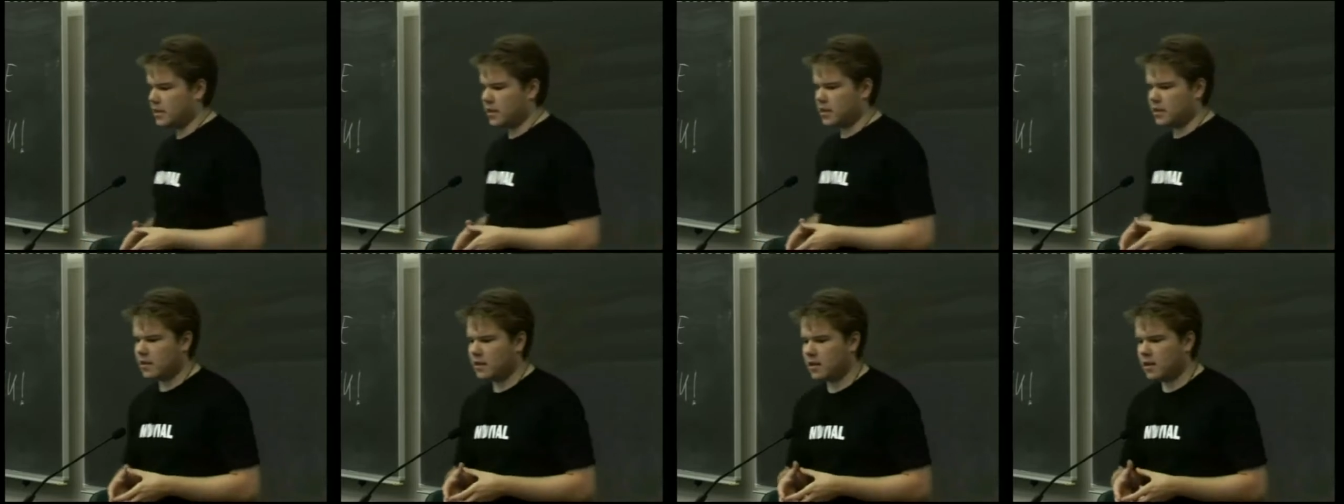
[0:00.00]

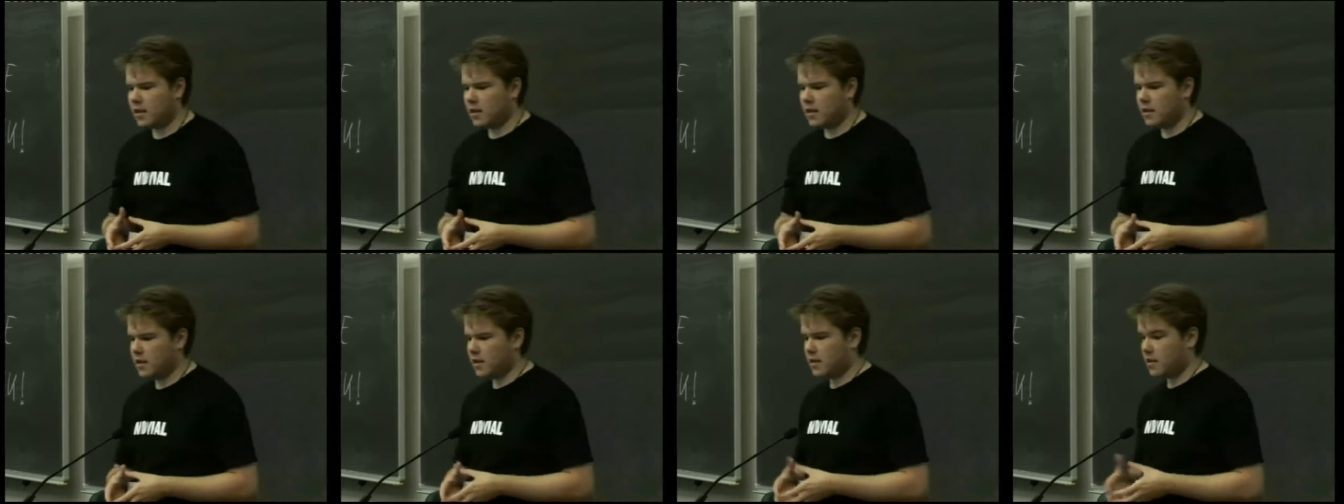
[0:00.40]
And
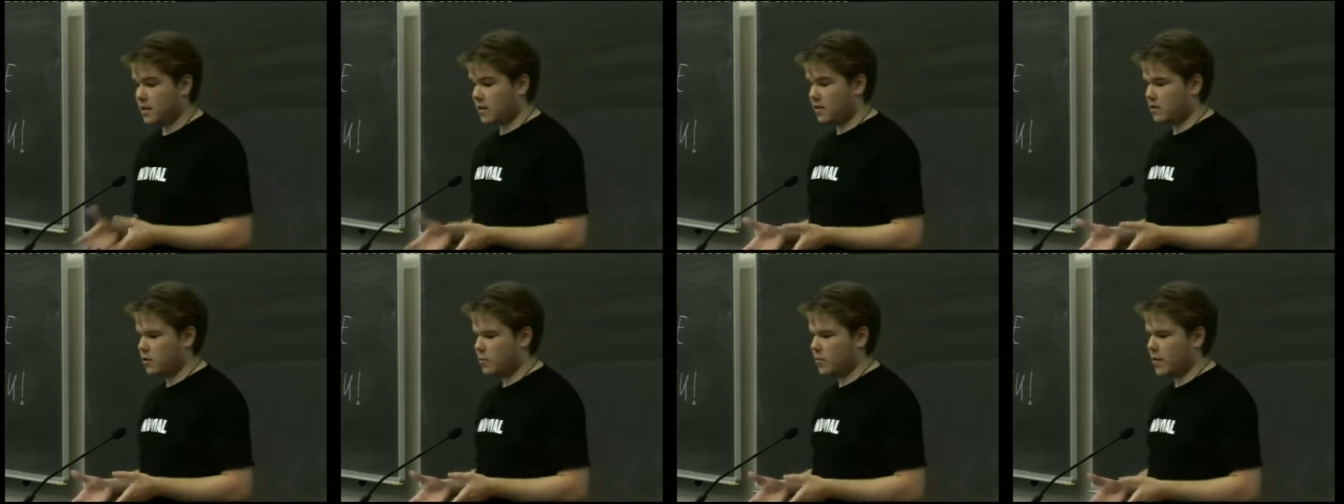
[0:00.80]
it's
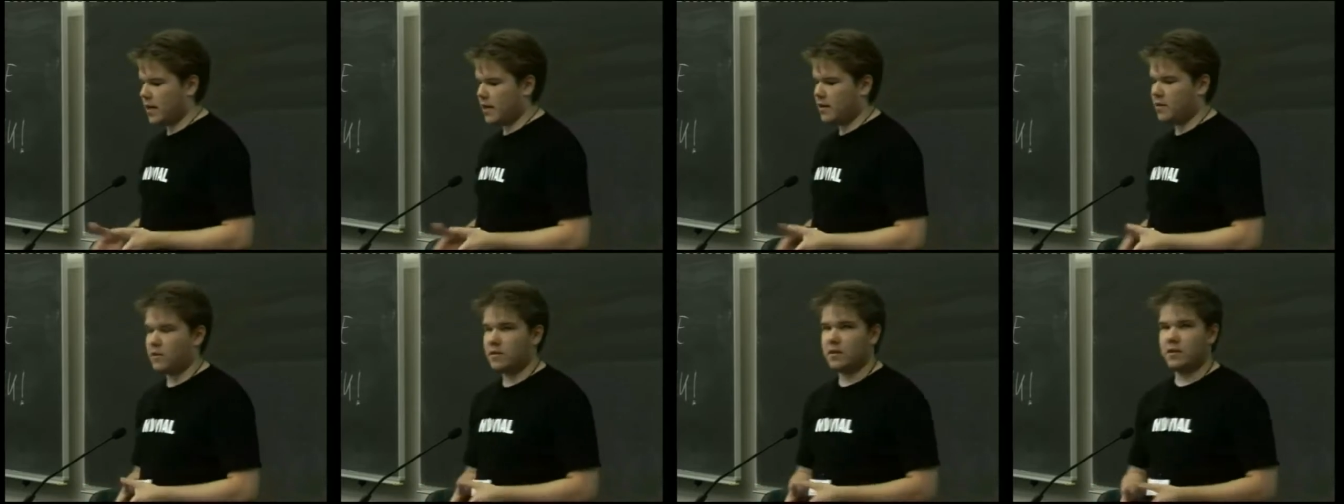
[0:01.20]
not so
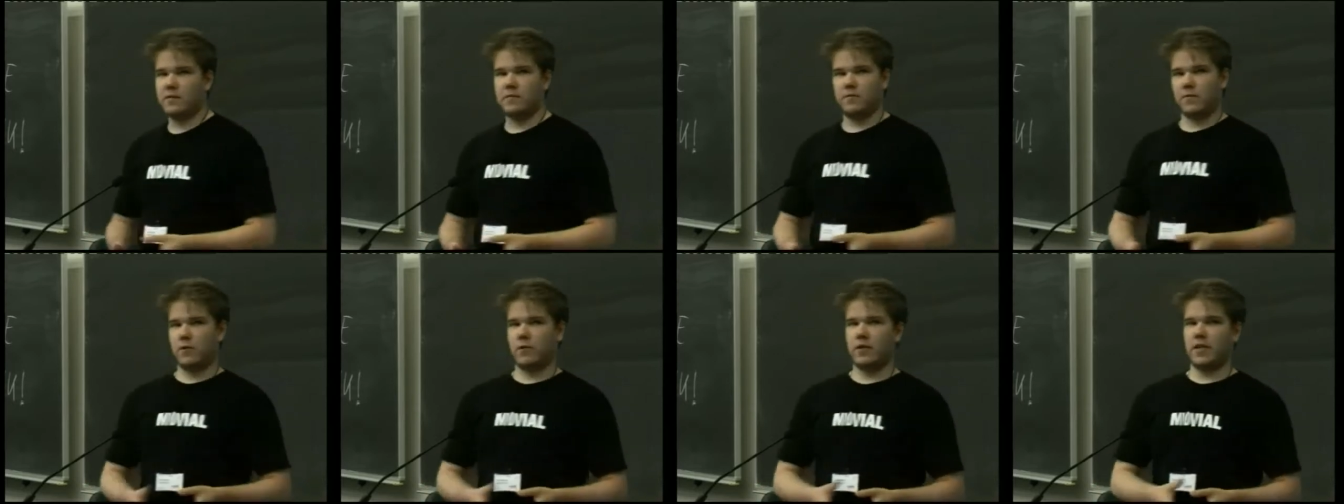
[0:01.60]
bad, only
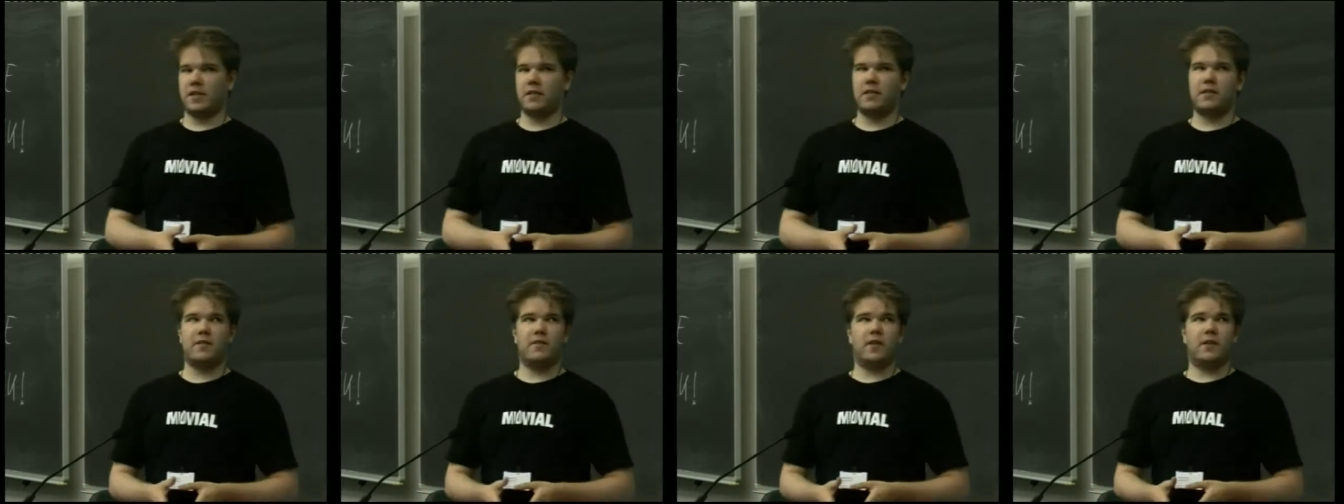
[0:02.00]

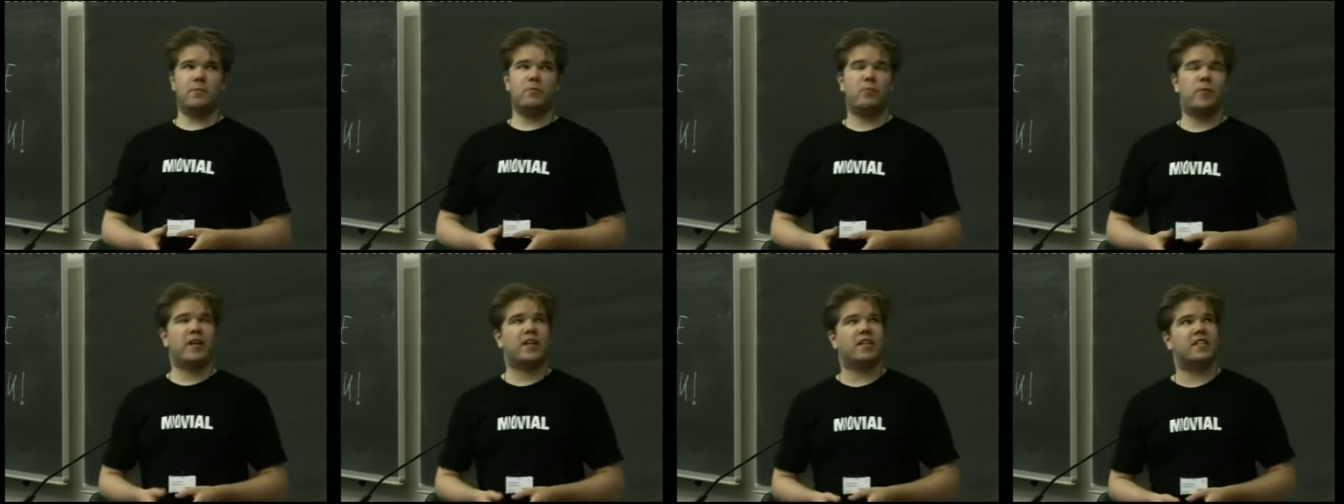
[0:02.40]
47
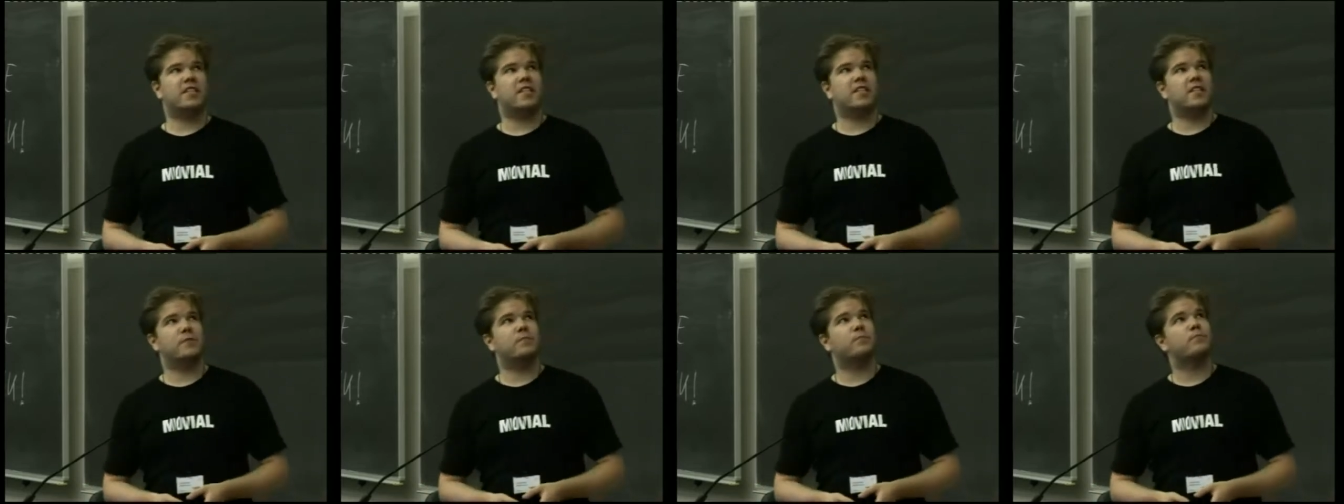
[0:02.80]
packages,